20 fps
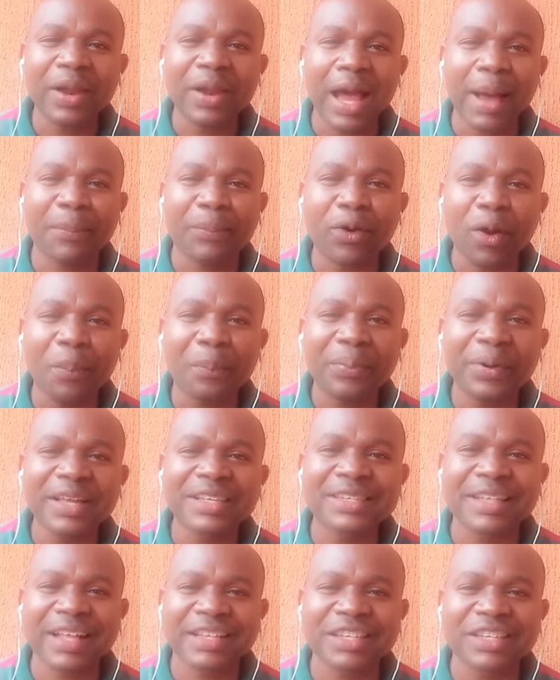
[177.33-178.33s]

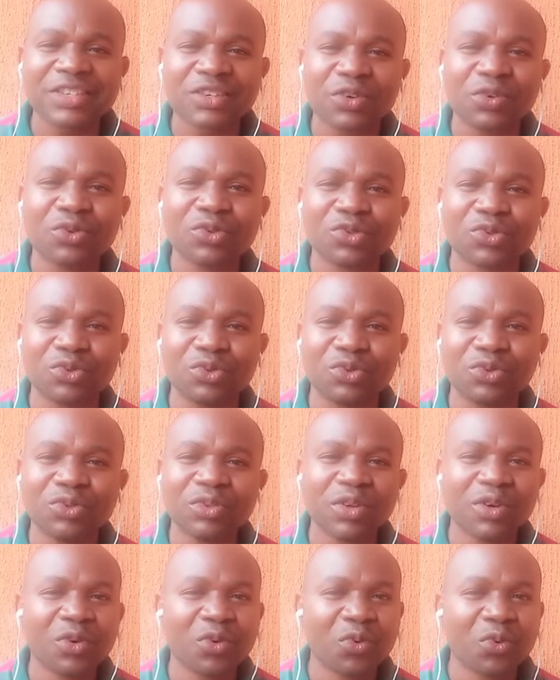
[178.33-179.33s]
appropriate statistical tool
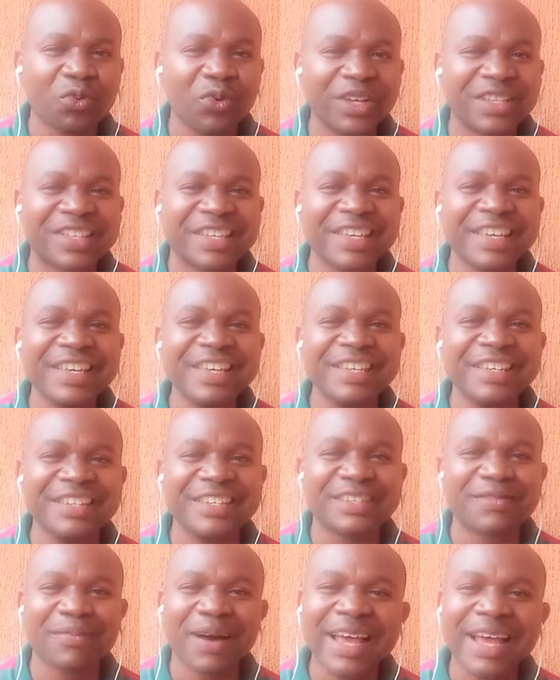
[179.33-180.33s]
with
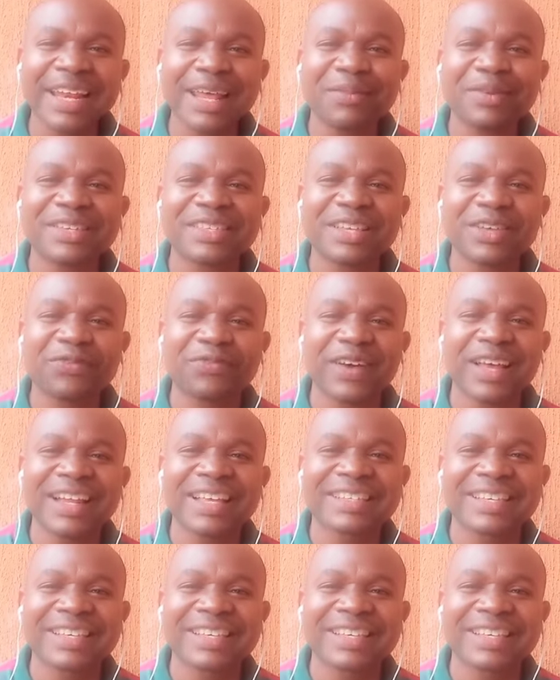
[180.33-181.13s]
ease. My name is Steve Felix